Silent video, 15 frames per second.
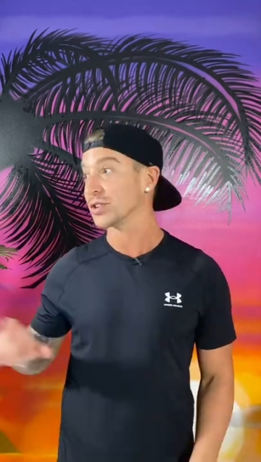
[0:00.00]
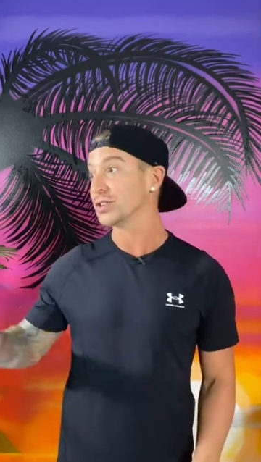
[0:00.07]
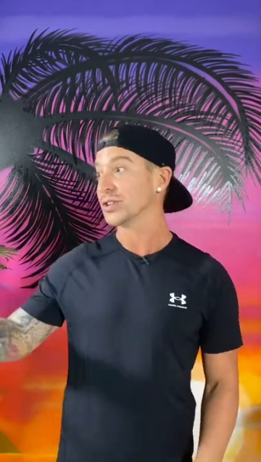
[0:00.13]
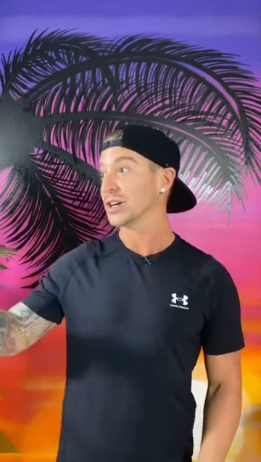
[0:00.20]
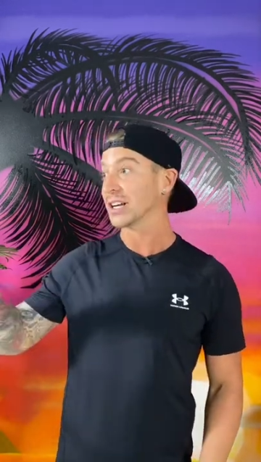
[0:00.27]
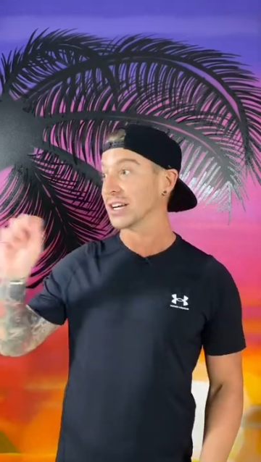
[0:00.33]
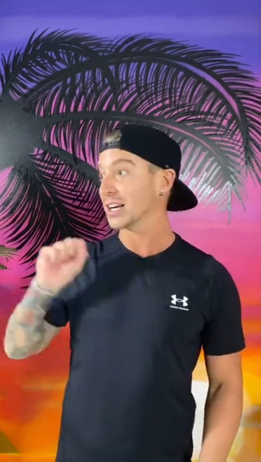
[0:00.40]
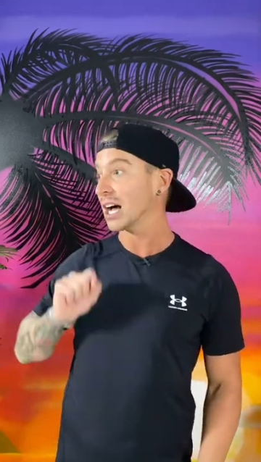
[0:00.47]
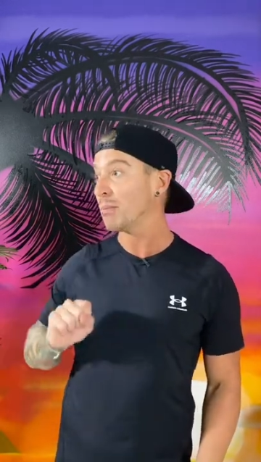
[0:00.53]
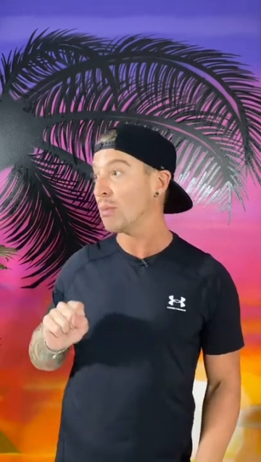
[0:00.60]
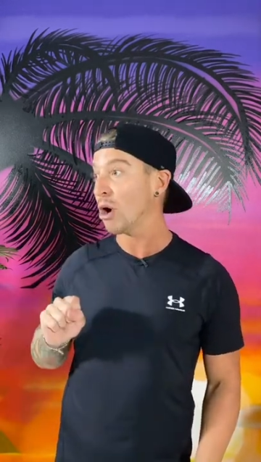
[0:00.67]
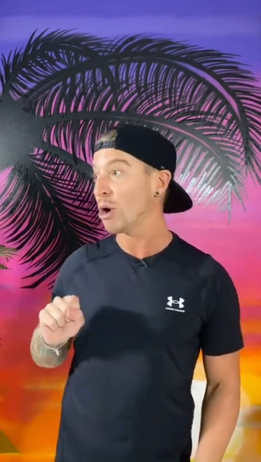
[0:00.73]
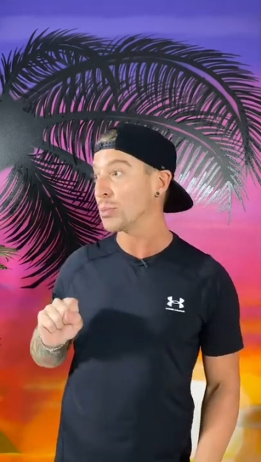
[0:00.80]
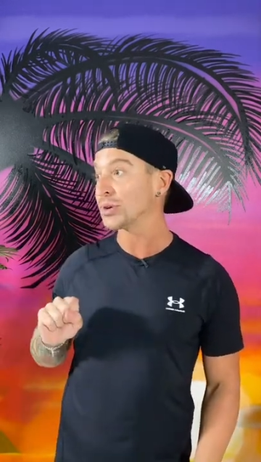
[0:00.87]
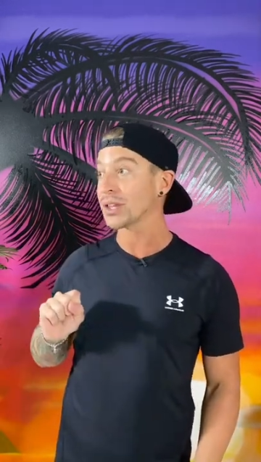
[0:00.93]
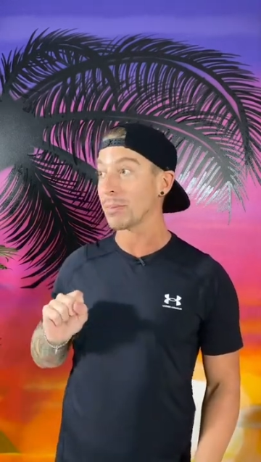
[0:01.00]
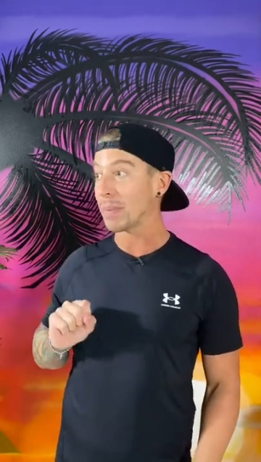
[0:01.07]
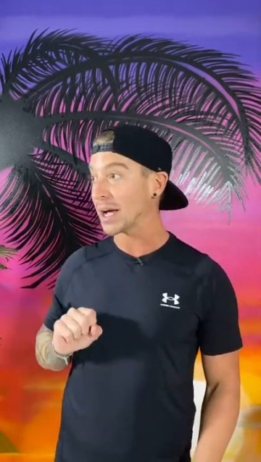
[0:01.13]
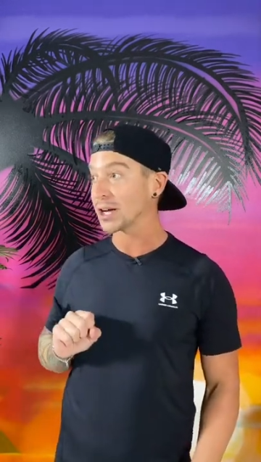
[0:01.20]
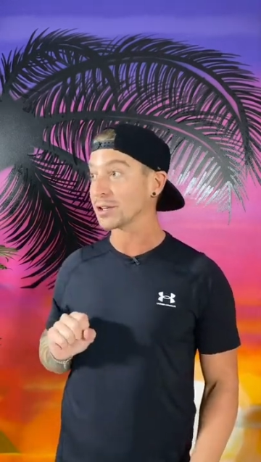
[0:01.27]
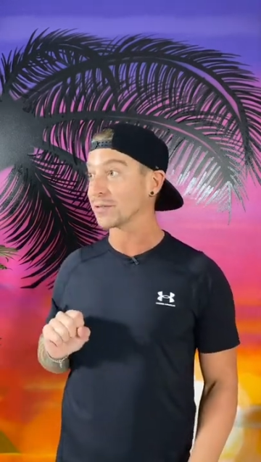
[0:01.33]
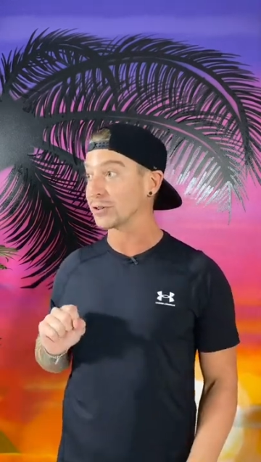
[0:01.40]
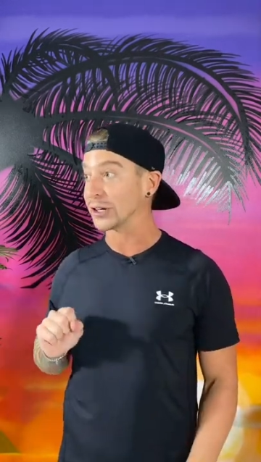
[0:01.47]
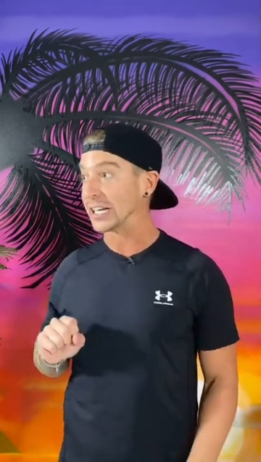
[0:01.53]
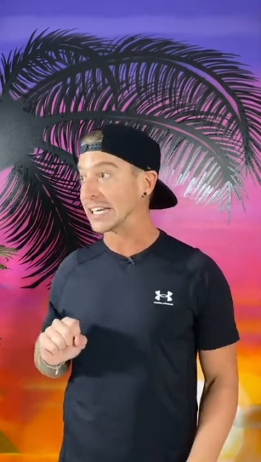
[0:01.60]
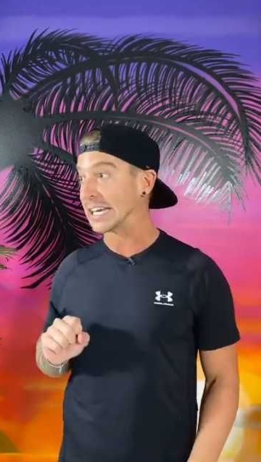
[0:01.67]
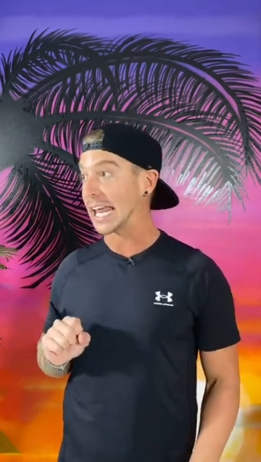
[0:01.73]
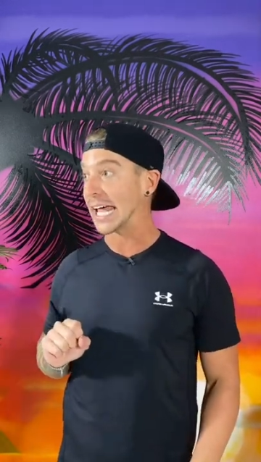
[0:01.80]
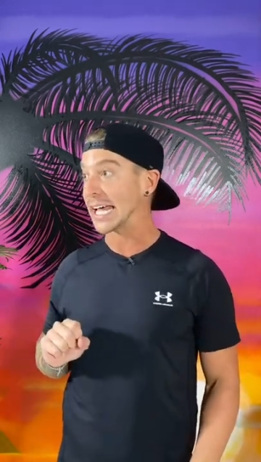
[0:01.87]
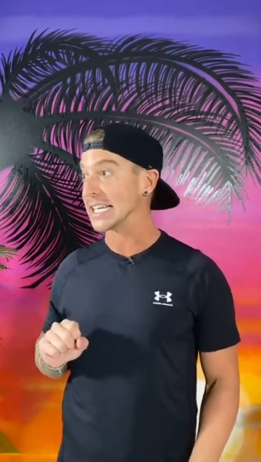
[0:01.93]
You're gonna come home with a packet of
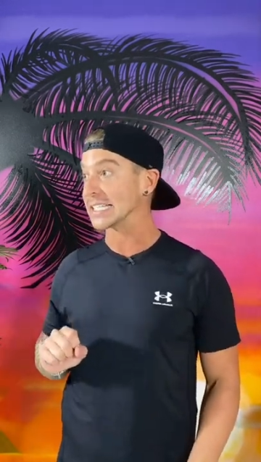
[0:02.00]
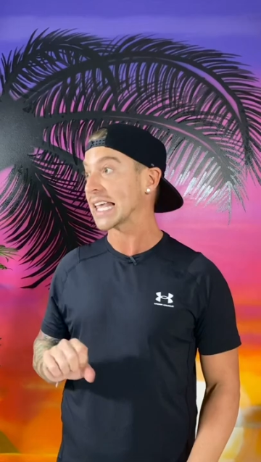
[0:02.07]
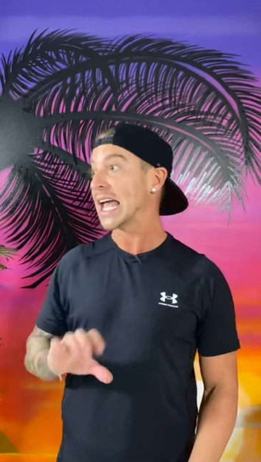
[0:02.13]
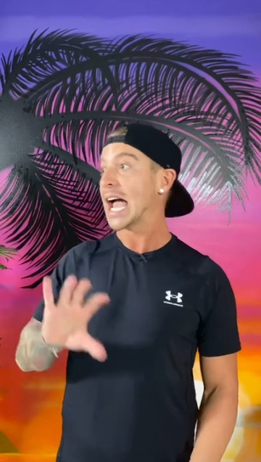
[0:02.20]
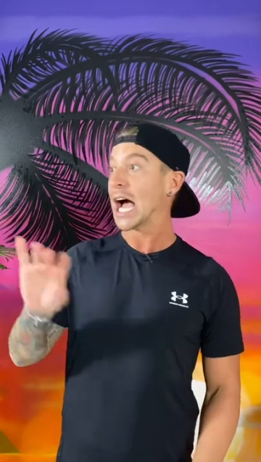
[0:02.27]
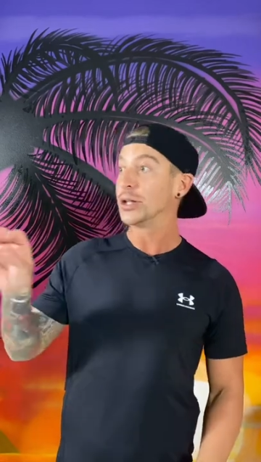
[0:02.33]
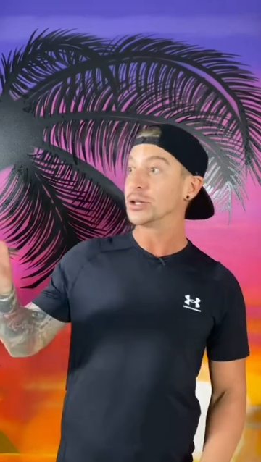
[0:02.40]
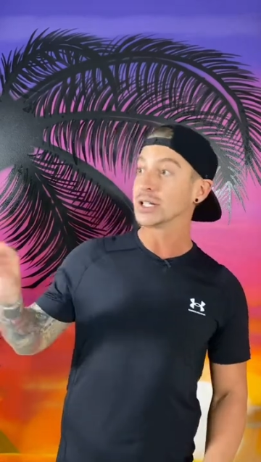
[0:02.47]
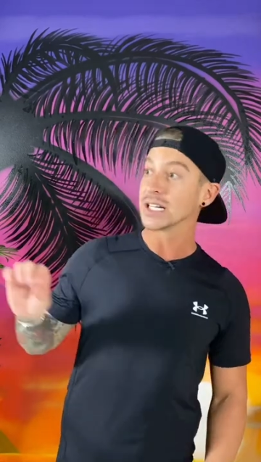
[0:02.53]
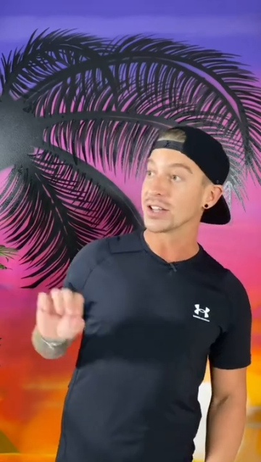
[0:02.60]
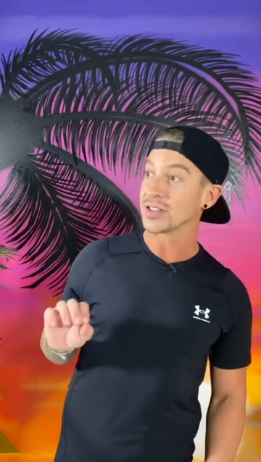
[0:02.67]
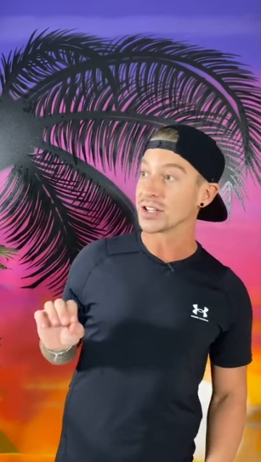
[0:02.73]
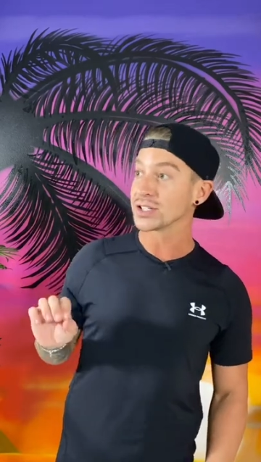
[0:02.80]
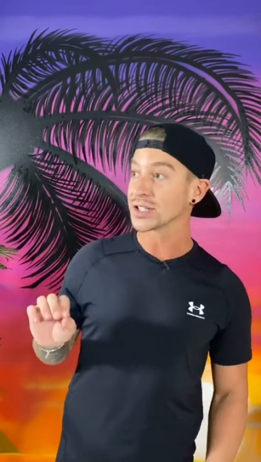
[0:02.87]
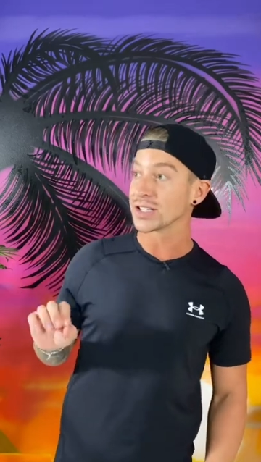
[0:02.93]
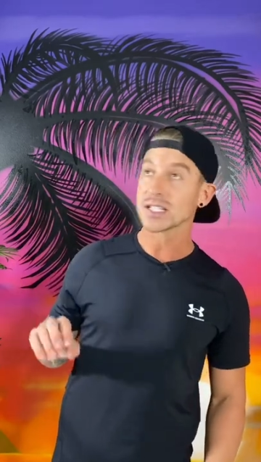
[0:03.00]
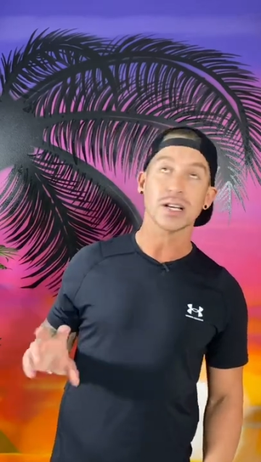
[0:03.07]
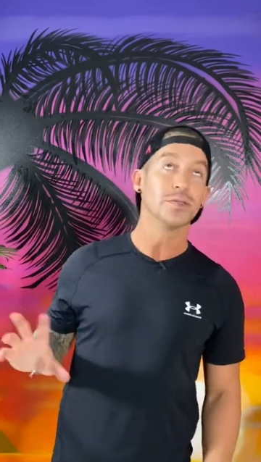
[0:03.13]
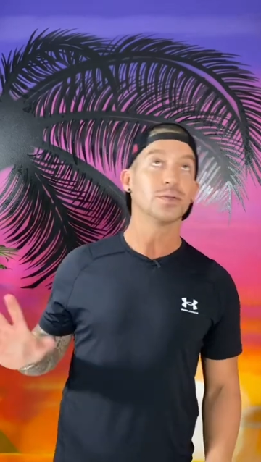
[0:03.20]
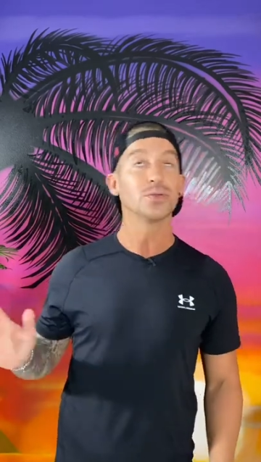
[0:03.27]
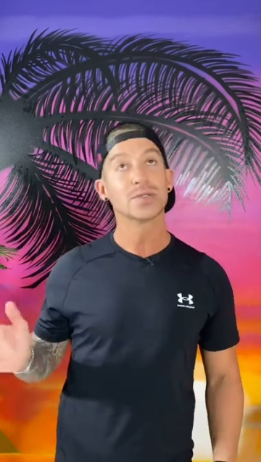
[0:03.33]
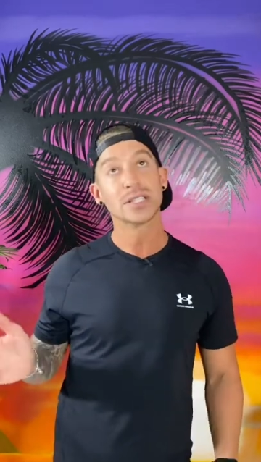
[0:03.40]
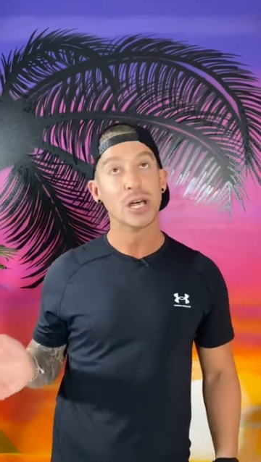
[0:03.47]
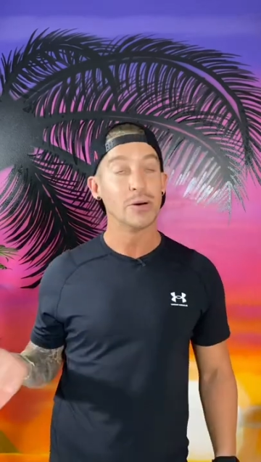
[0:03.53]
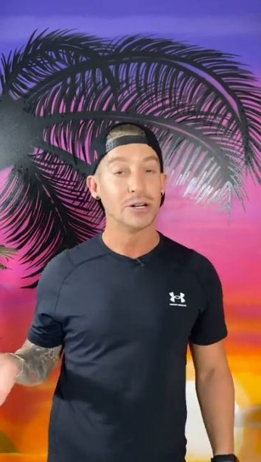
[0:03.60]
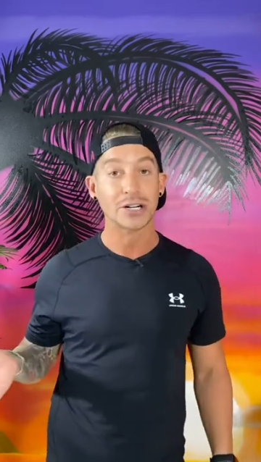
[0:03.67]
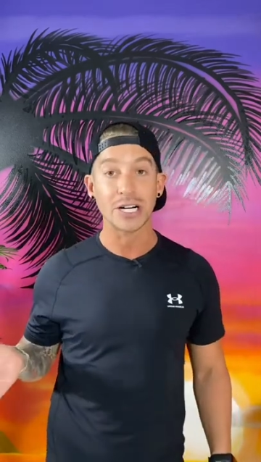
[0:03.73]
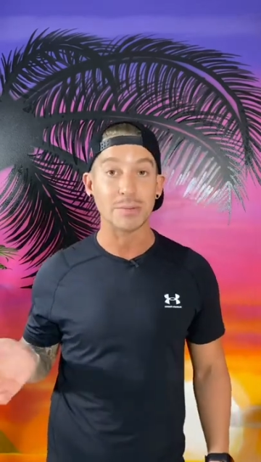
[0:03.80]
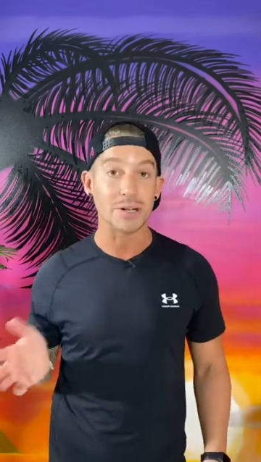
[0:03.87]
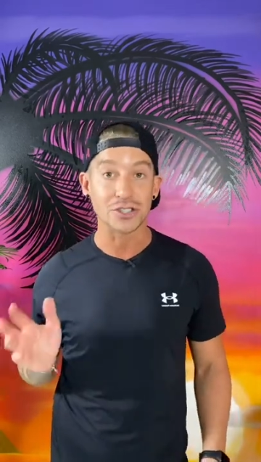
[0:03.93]
green Lay's and you're gonna think to yourself, oh, sour
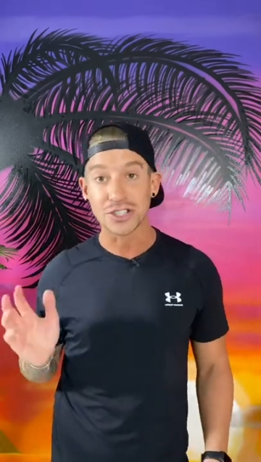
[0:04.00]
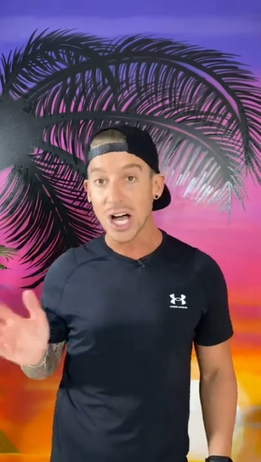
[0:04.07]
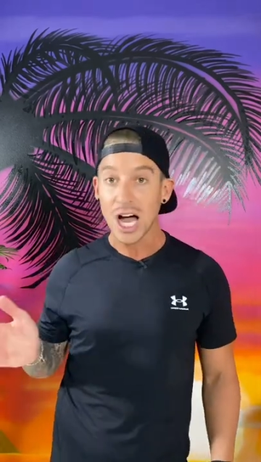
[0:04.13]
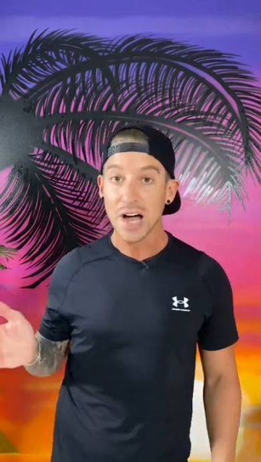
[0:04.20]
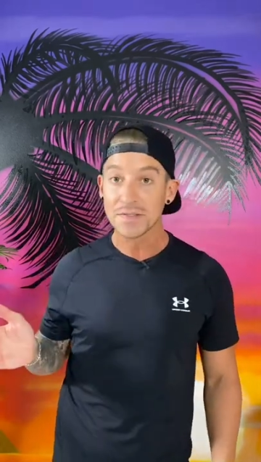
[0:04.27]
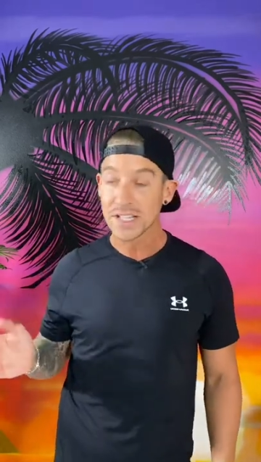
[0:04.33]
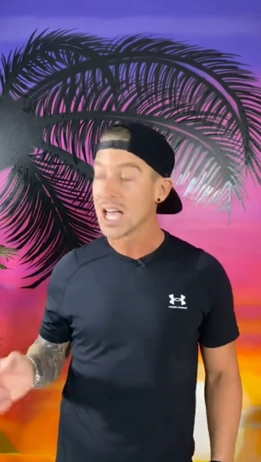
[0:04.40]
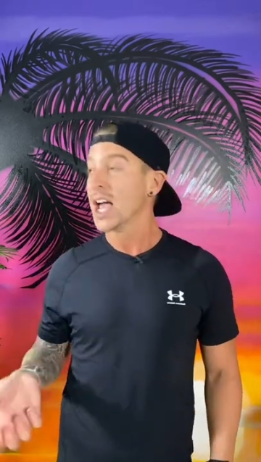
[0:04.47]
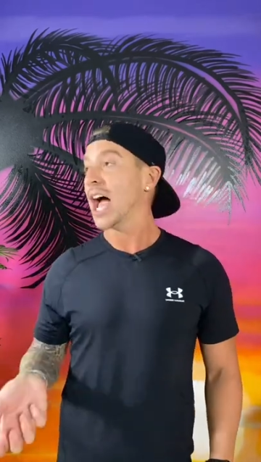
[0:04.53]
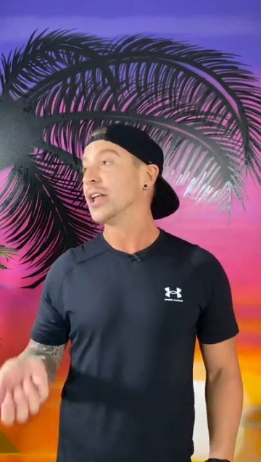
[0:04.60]
cream and chives.